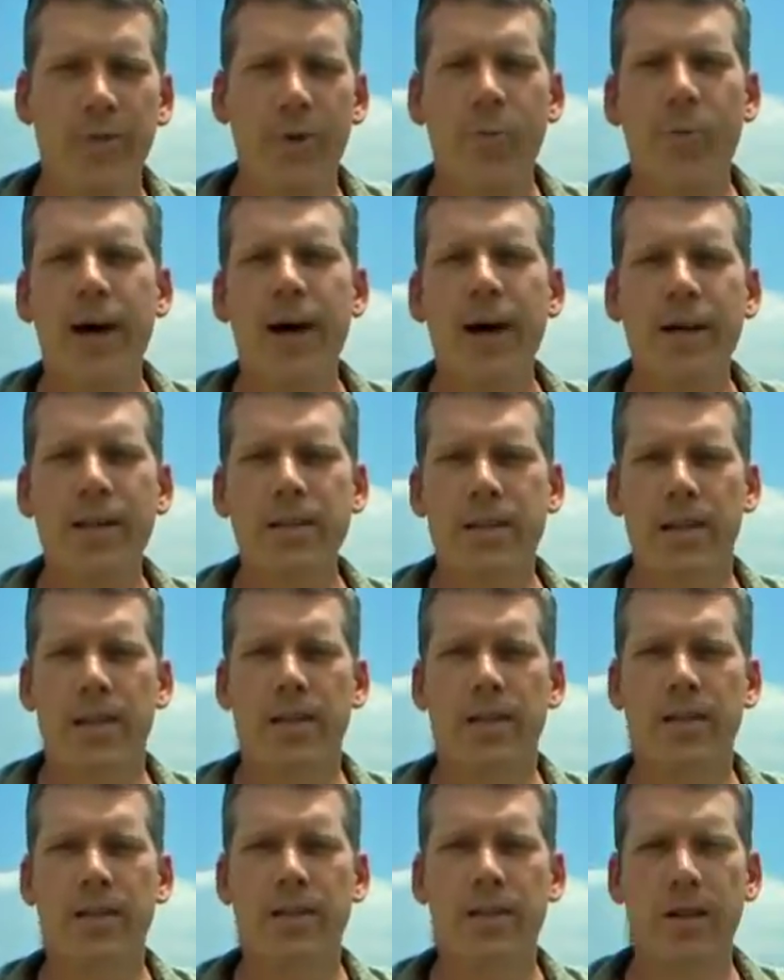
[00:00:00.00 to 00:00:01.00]
reminds
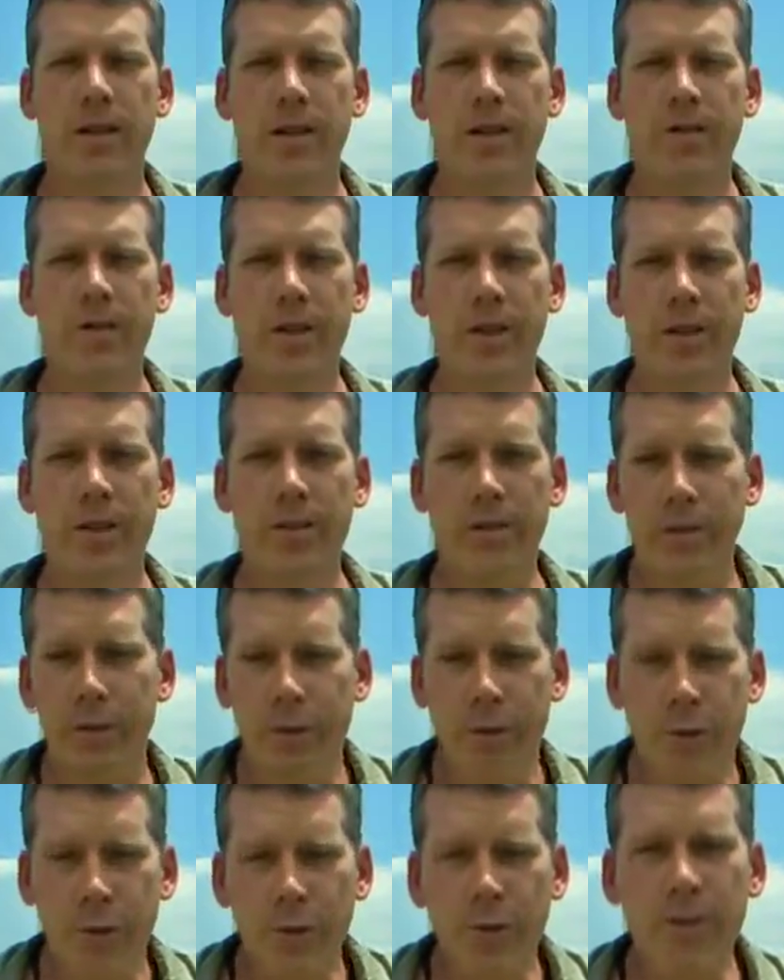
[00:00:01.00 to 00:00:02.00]
us of the, the
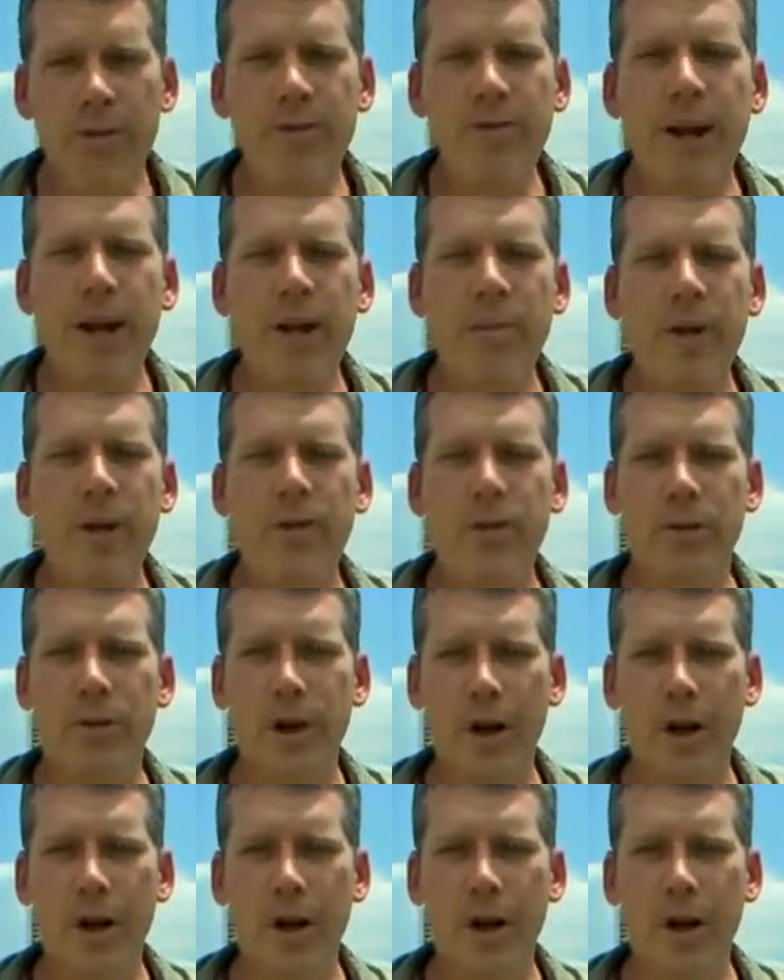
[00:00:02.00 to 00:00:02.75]
true environmental